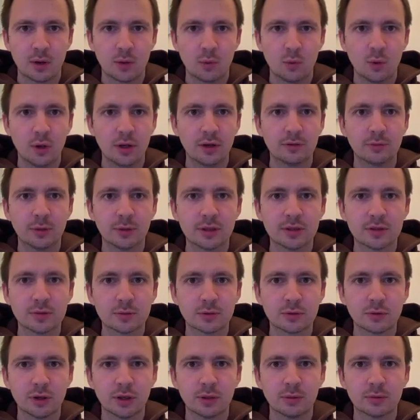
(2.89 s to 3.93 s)
One of my
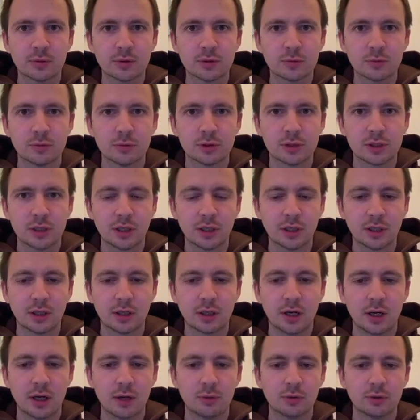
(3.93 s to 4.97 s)
subscribers was like,
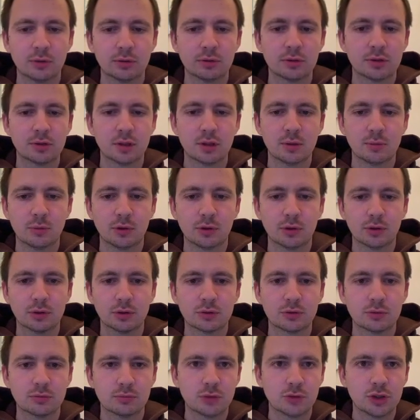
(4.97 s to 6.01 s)
I want to see more
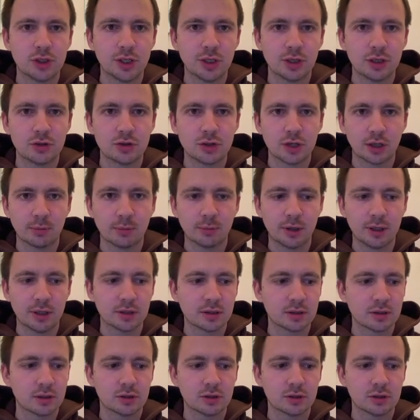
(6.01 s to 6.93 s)
cheeky checkmates.